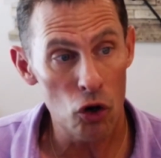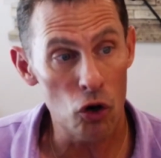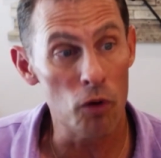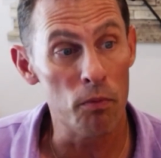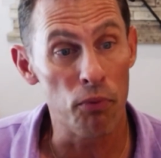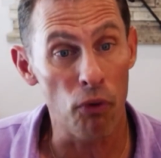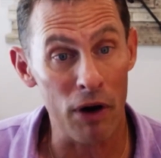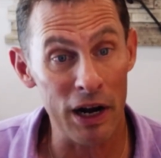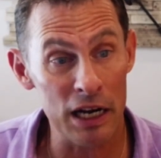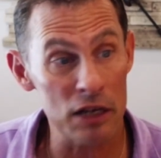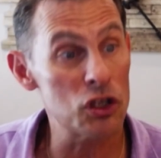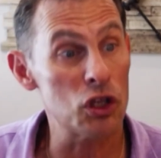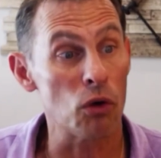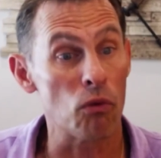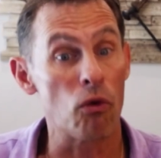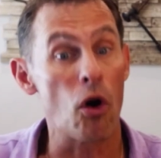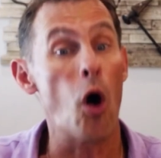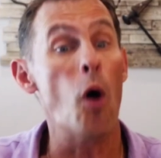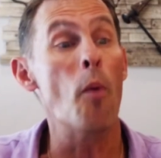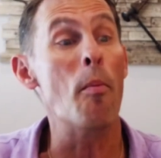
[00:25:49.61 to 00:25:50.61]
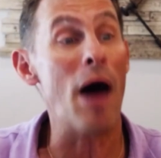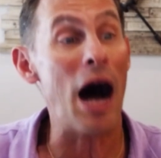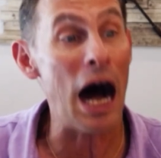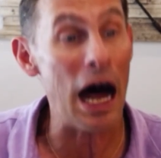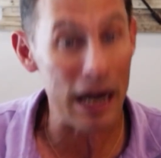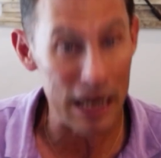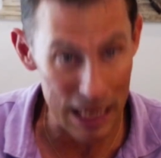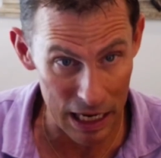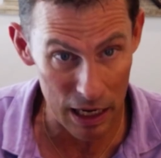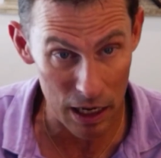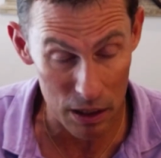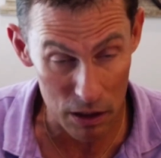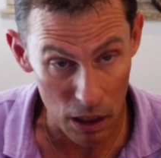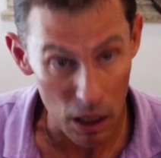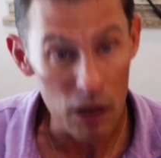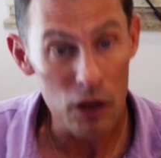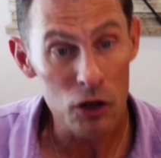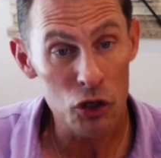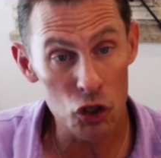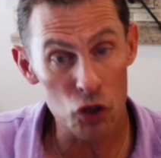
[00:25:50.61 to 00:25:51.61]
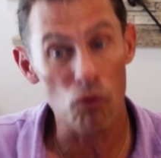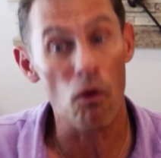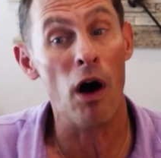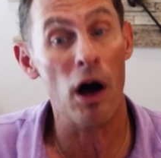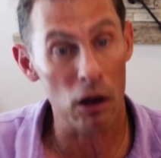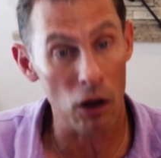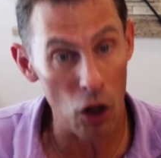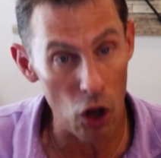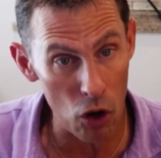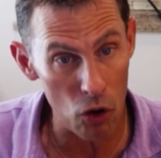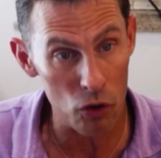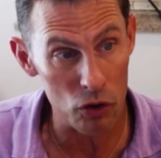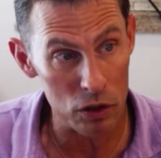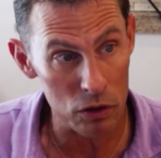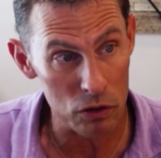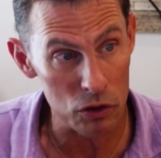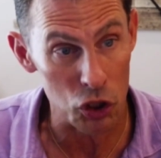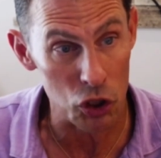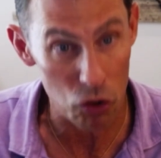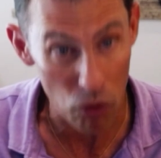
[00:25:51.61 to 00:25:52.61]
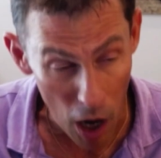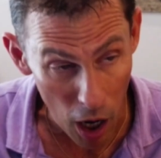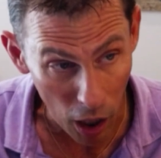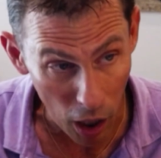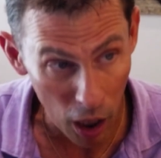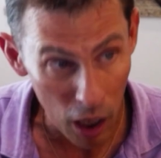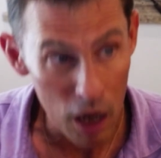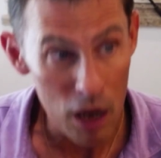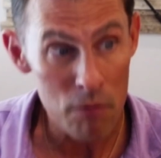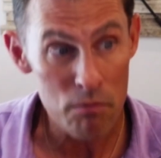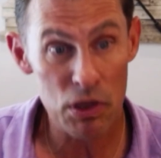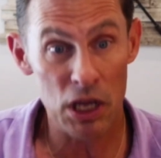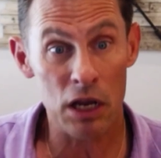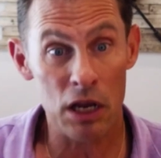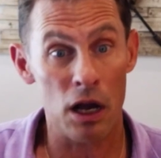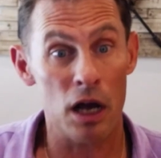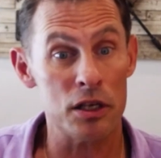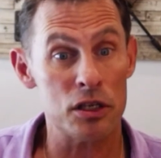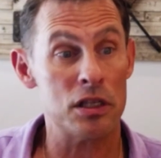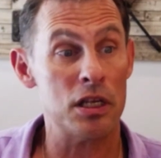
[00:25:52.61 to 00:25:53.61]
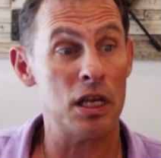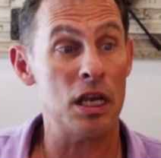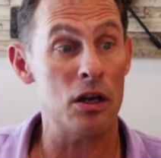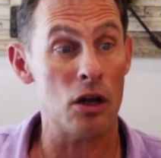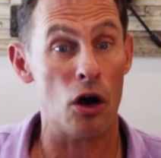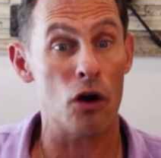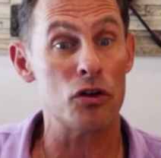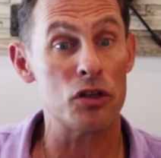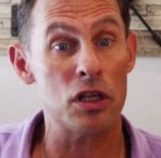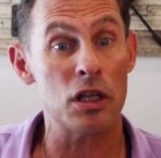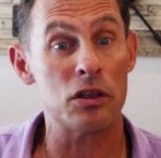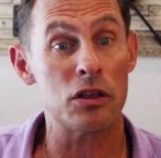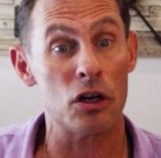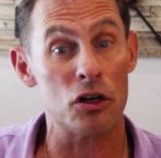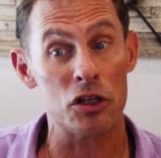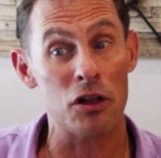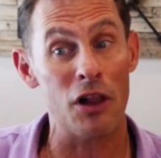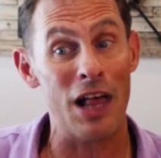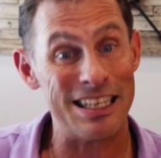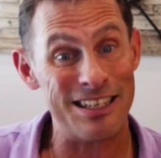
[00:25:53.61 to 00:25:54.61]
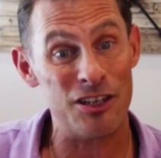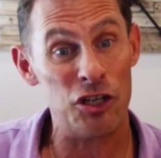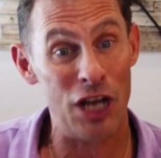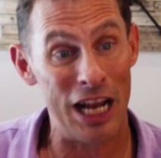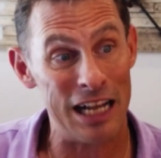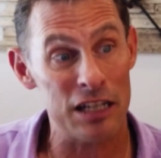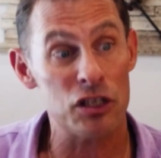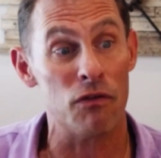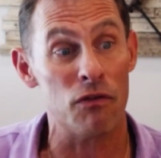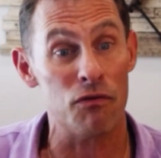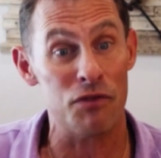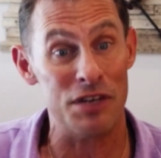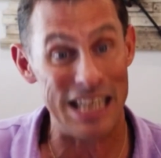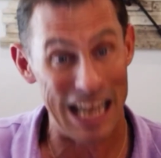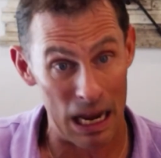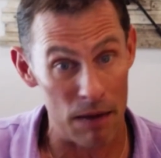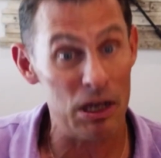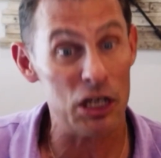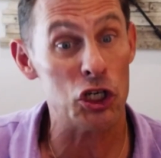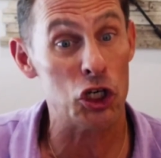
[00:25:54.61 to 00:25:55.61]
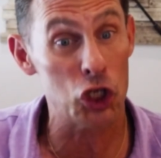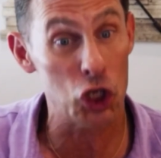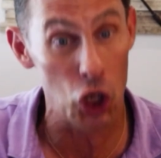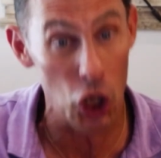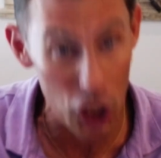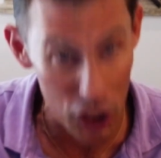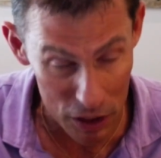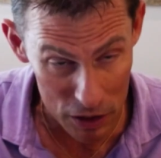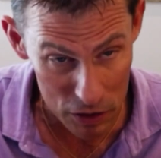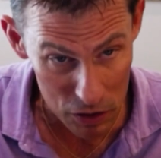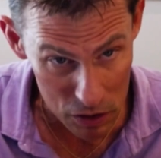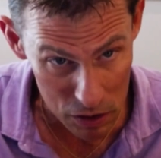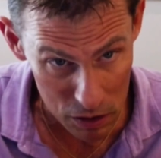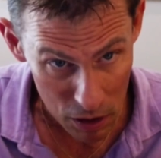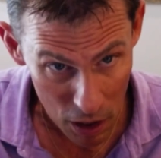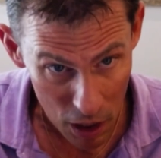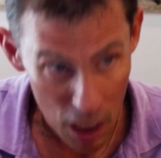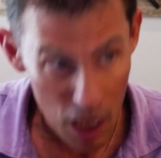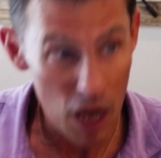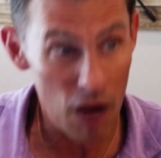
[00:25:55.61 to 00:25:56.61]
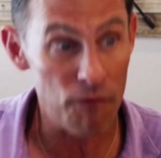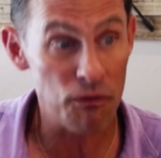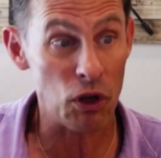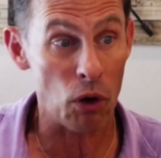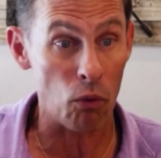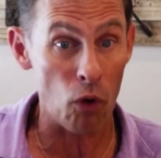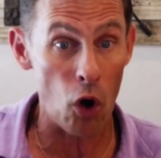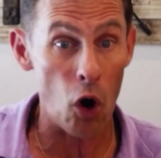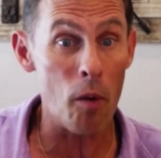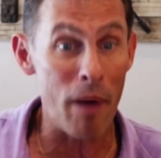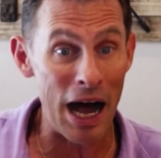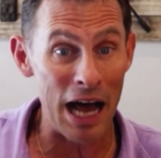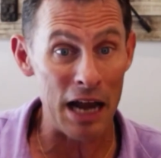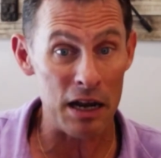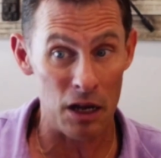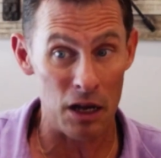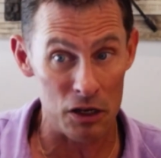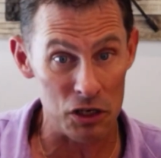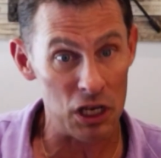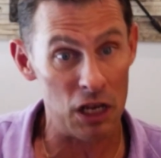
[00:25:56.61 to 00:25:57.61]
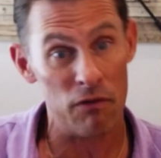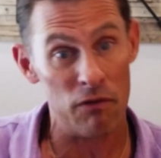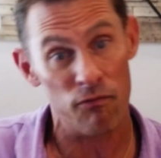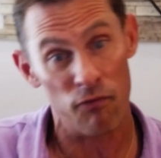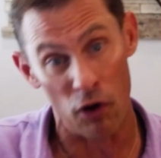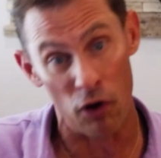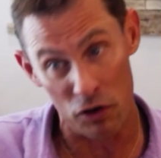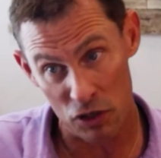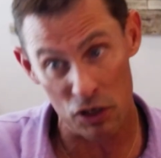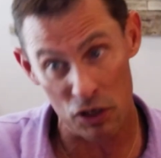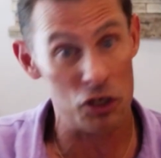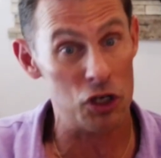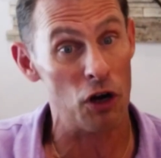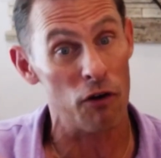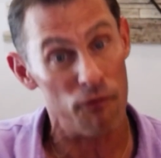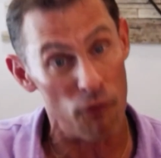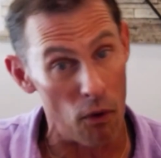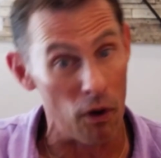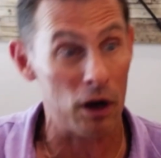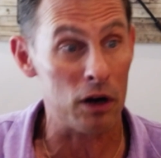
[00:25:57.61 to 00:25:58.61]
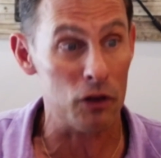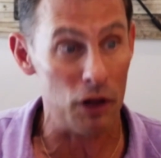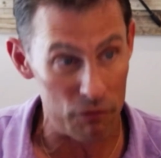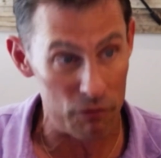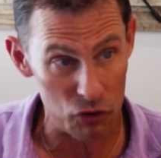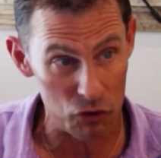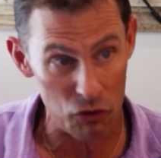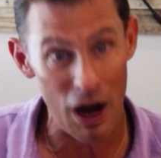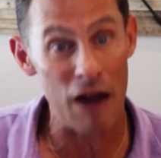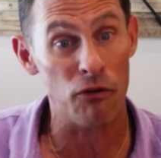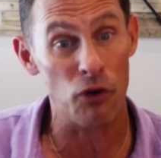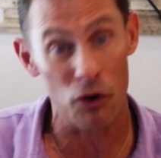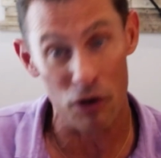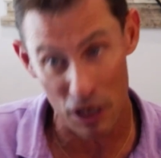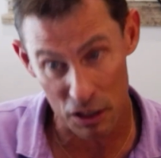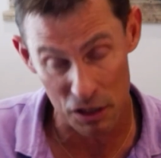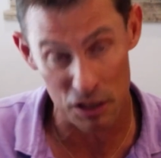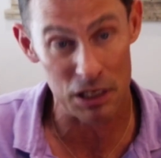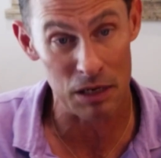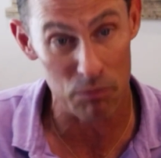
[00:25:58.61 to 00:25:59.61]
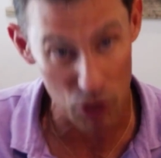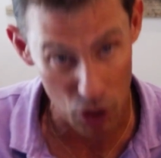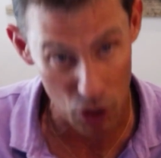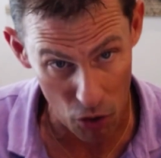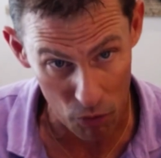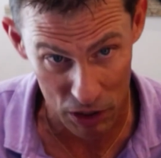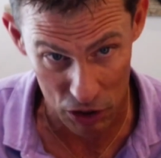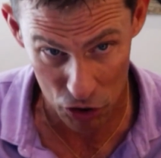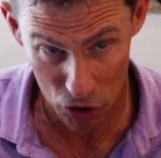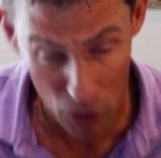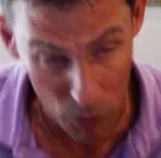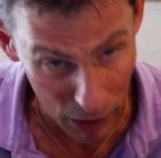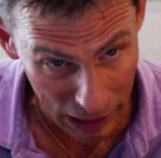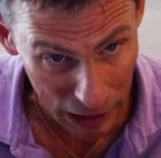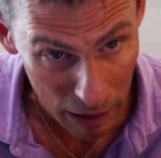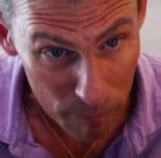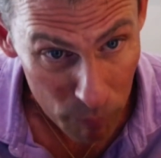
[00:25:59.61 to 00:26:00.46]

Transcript: brings the robot in to unload the truck because he knows that there's less chance of damaged goods if the robot does it versus your forklift driver who doesn't seem to know what he's doing.